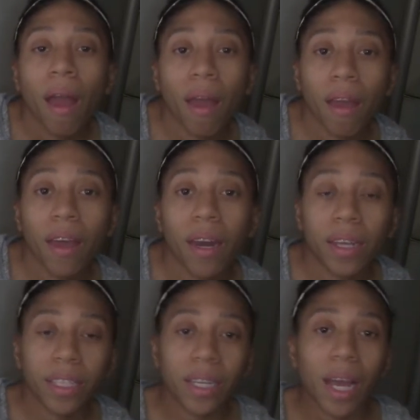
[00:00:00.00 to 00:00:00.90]
And
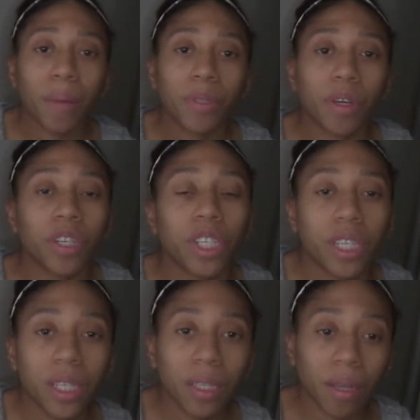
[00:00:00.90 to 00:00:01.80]
snaps are
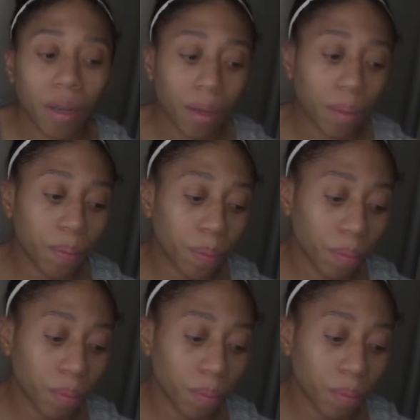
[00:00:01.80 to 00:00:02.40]
just the